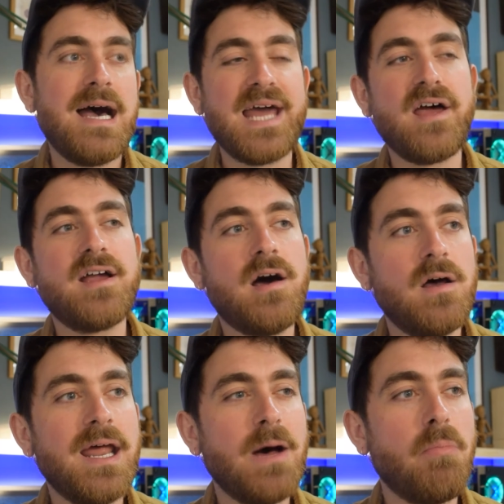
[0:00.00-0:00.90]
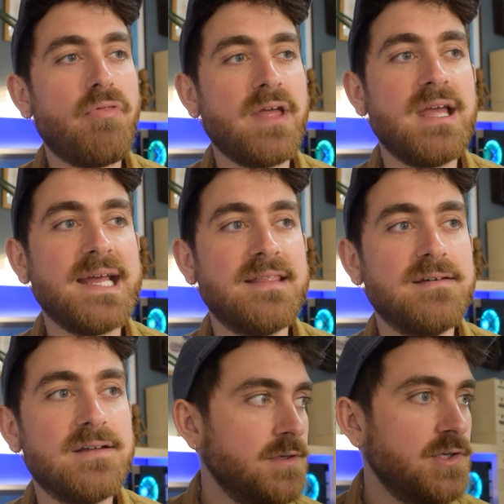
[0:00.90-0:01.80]
And I can't help thinking
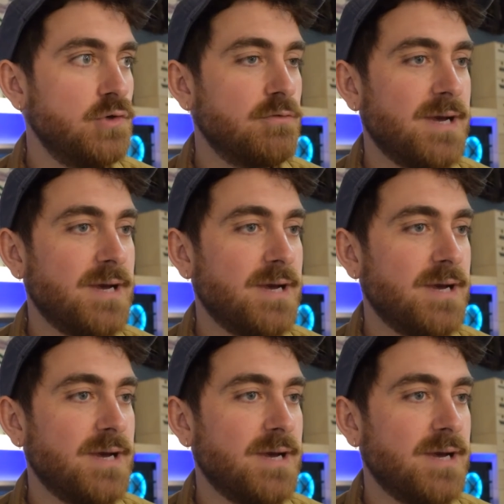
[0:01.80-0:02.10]
that you